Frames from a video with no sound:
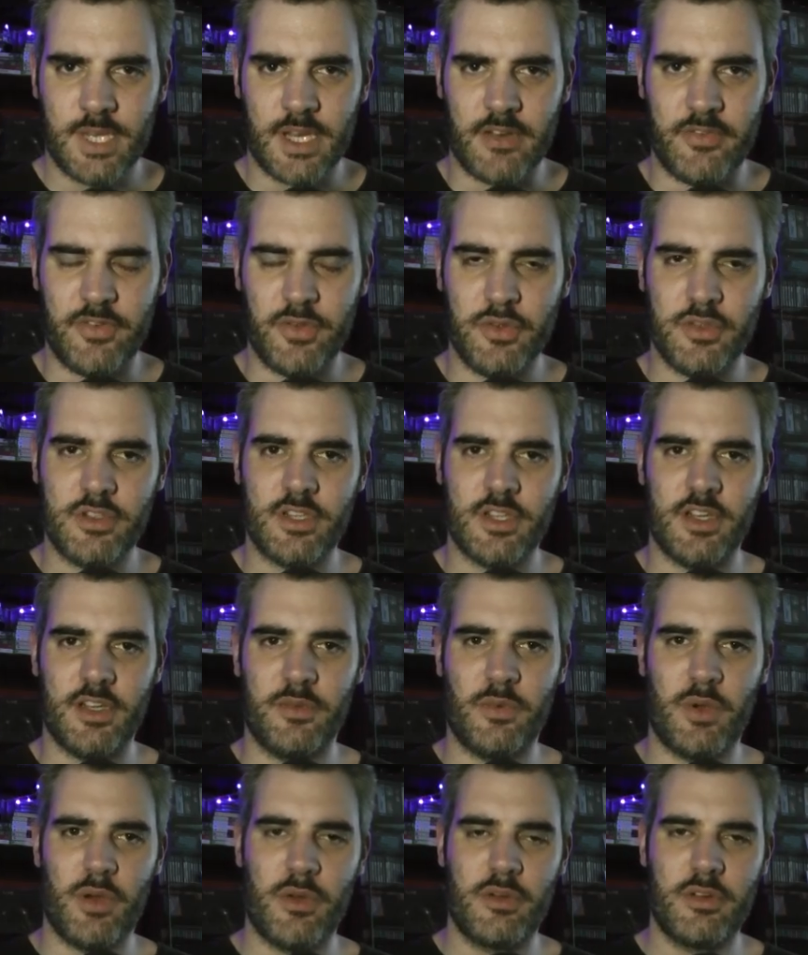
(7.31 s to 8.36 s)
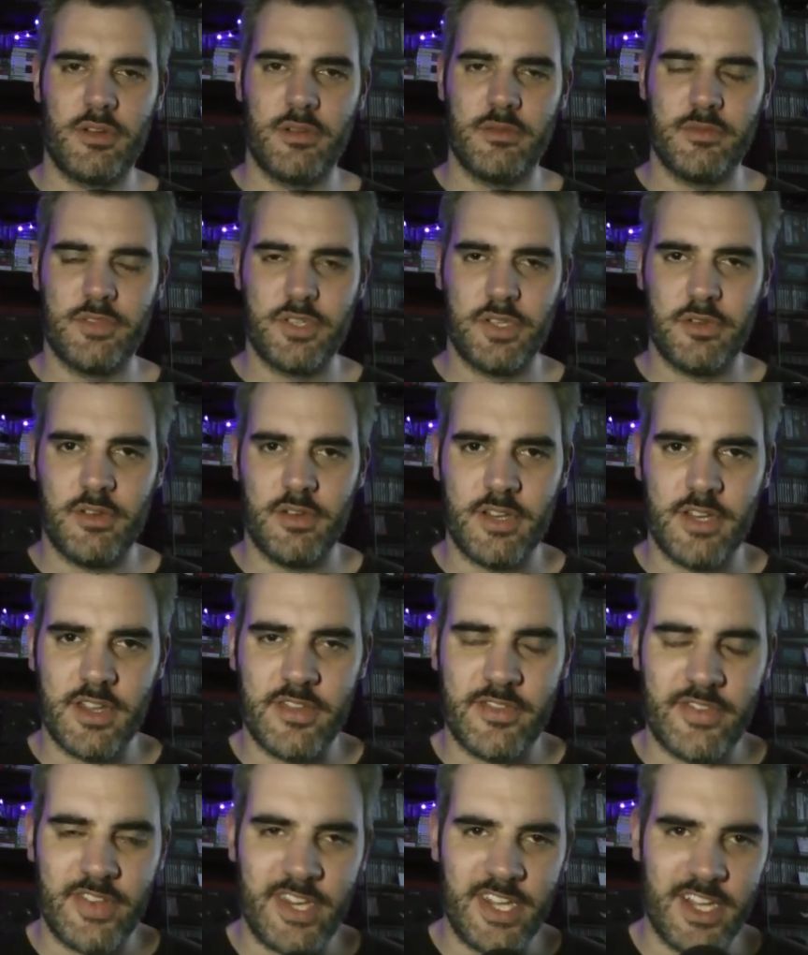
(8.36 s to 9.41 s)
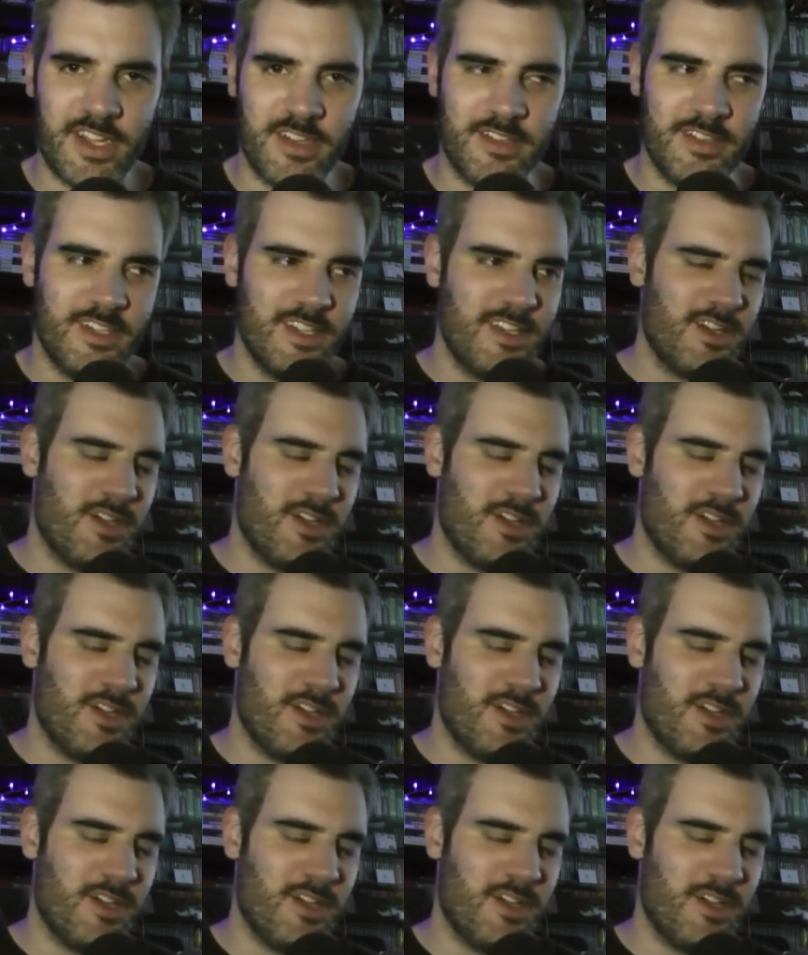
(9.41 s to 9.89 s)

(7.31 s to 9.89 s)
Hello viewers and welcome to another video